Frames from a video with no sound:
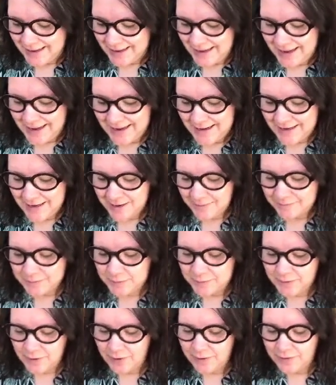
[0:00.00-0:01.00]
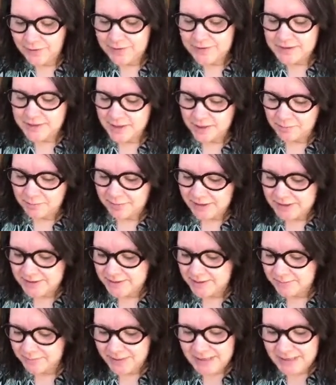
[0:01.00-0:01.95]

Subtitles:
And it comes with all these little bits and